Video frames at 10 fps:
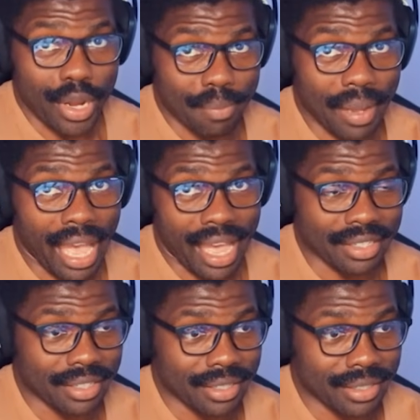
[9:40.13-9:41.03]

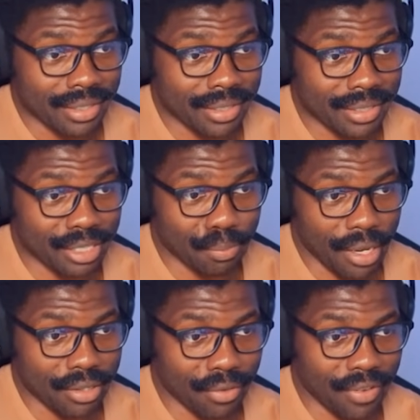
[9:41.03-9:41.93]
bad.
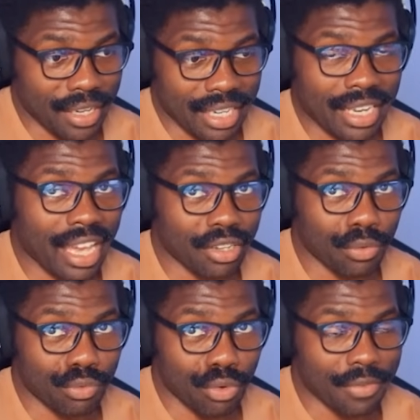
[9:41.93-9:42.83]
despite the fact that he had
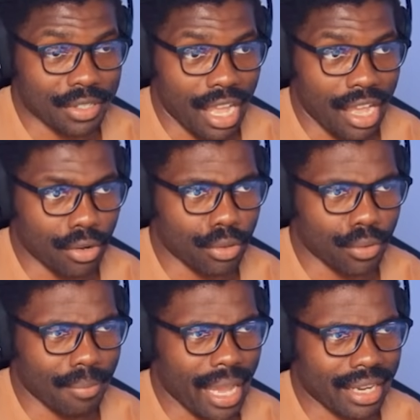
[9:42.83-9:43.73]
a rough start all the
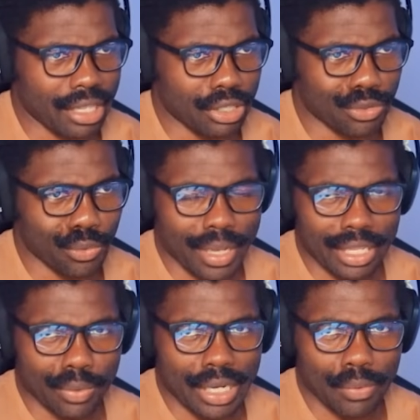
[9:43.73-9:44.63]
way back in
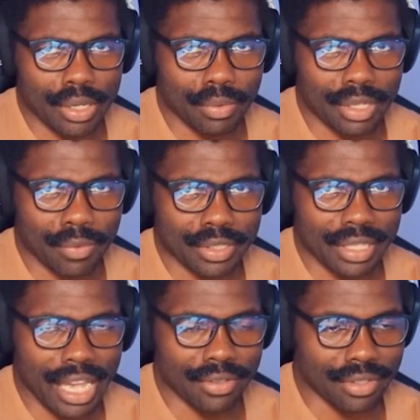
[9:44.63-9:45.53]
2021 when it was
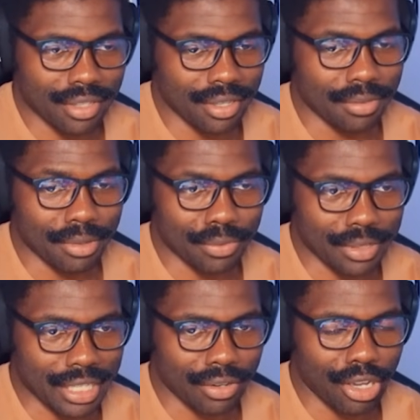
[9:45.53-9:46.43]
announced, which
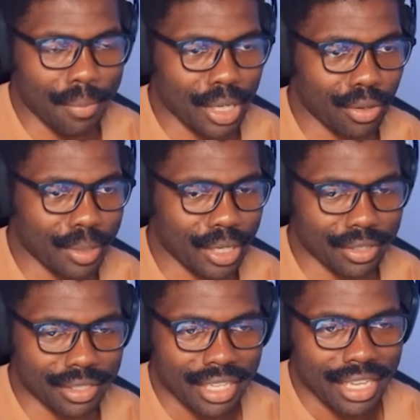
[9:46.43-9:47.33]
was kind of comical
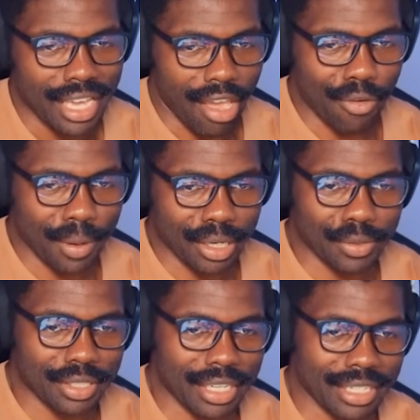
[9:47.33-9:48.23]
because everybody
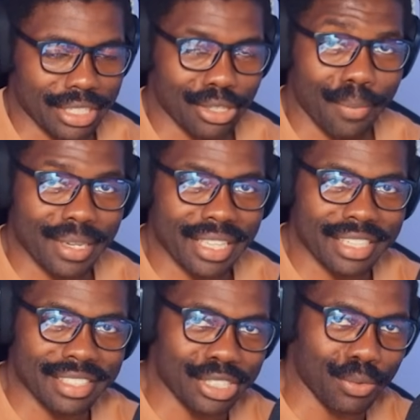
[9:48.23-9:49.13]
was saying that Tom
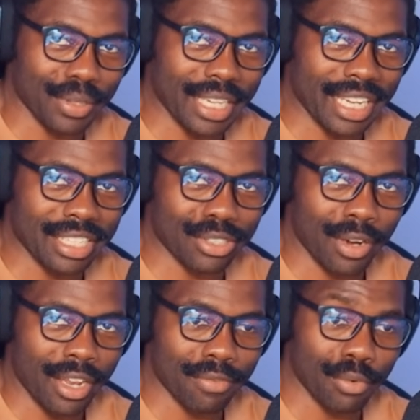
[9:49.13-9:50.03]
Clancy's rolling in his
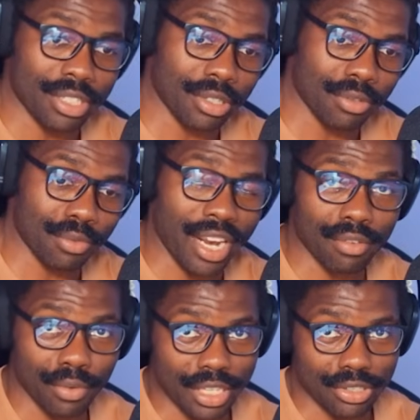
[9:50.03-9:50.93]
grave, which
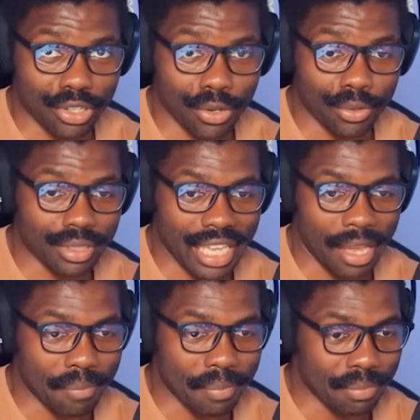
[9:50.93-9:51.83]
rightfully so, they
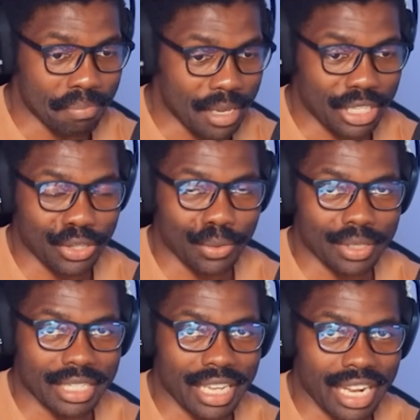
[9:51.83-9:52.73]
have been
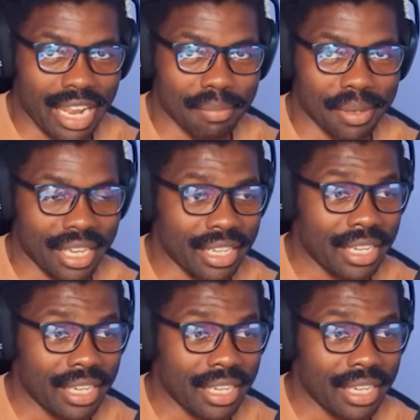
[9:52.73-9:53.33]
misusing that IP.